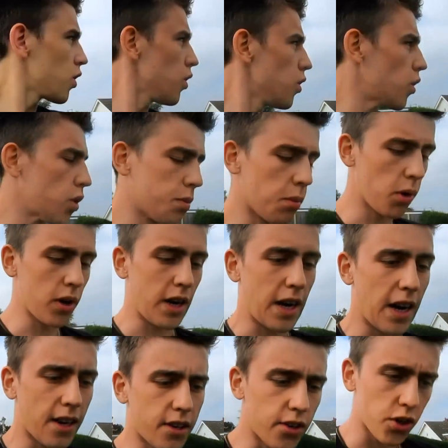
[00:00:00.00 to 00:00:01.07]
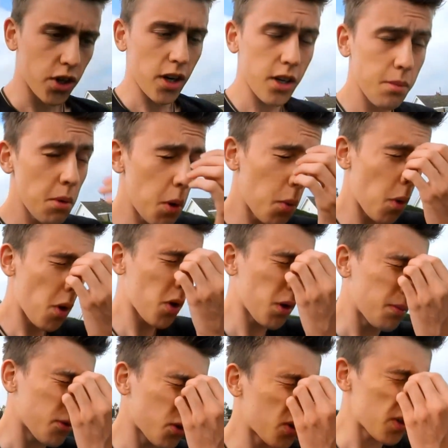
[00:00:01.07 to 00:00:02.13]
Good morning, ladies and gentlemen.
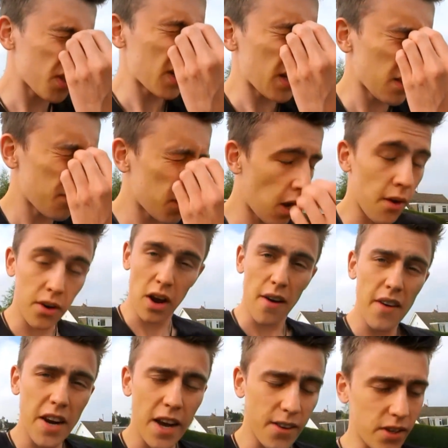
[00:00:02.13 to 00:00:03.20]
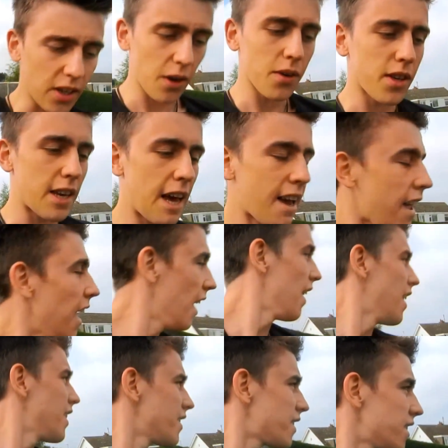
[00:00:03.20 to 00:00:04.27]
Welcome to another day of the video diary. And how's it going today?
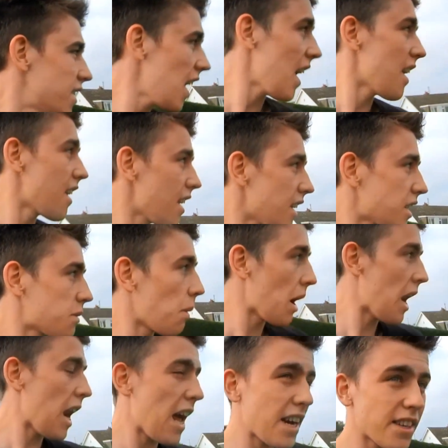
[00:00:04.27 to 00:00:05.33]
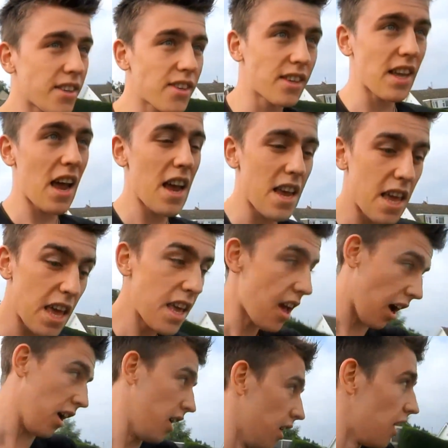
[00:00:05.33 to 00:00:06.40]
Today is my last day
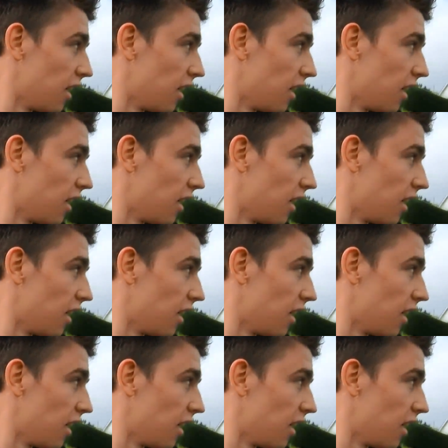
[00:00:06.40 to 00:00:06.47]
here